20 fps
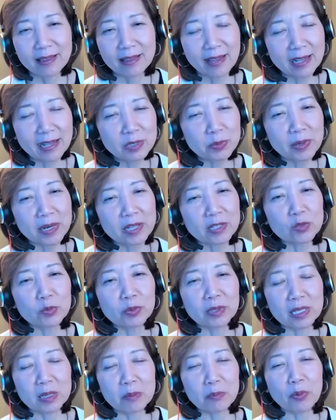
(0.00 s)
that's when it's
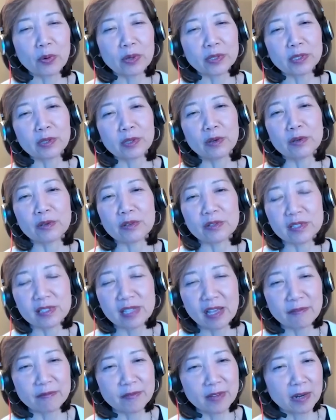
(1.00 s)
really important to go to your
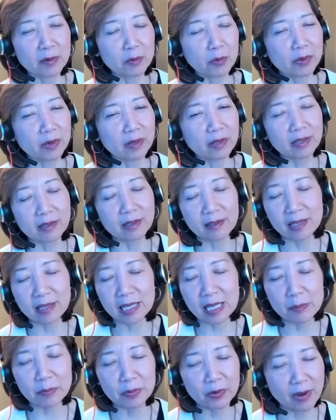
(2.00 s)
safe network,
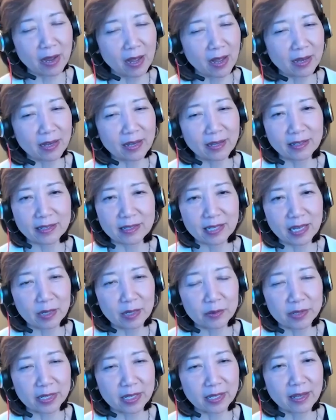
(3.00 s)
keep your eye on
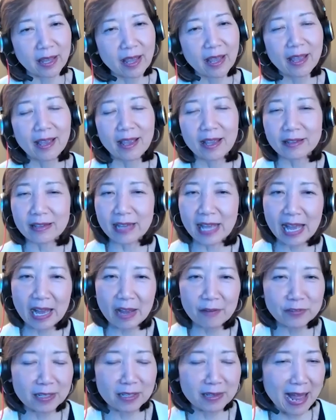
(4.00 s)
integrity, and you
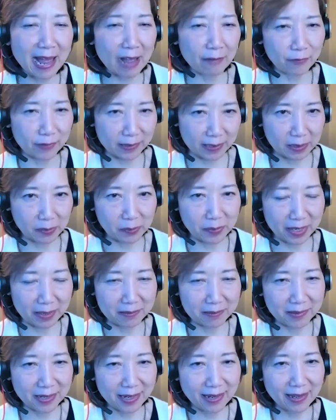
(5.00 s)
have to laugh a little
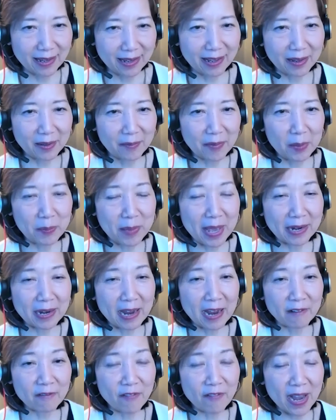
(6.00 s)
bit about
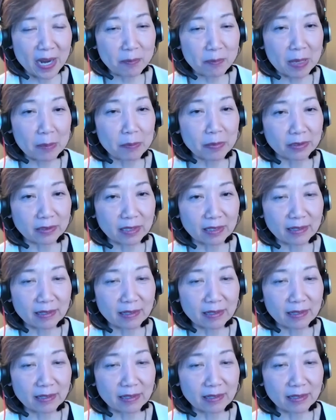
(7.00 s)
it and find people to